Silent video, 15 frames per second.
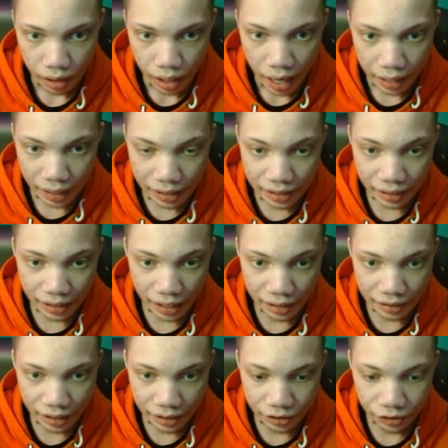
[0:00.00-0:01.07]
I guess they can't
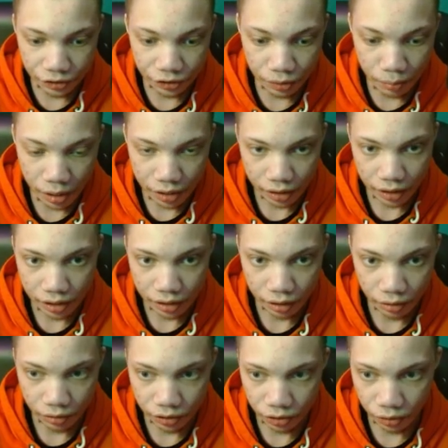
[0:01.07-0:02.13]
take too much of this.
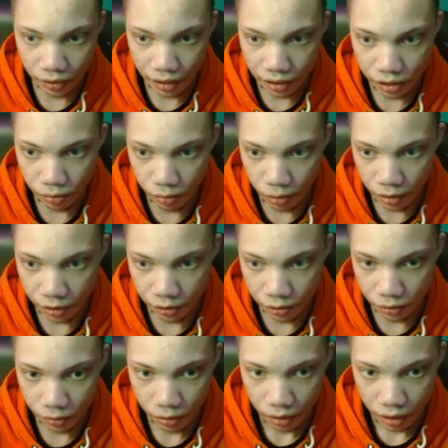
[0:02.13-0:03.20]
So yeah, so what we're gonna
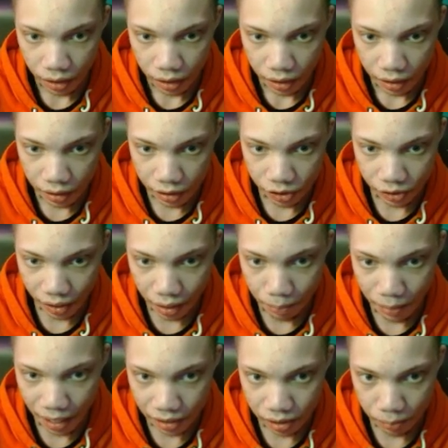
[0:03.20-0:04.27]
do is try to
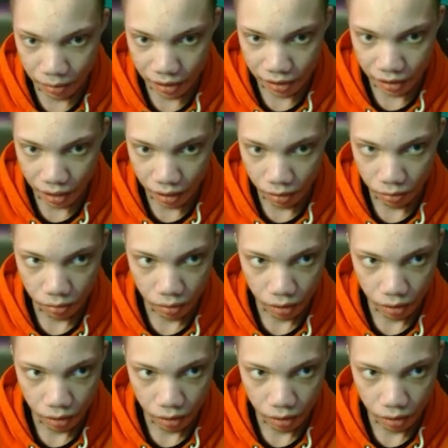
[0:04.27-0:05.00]
back some of this out.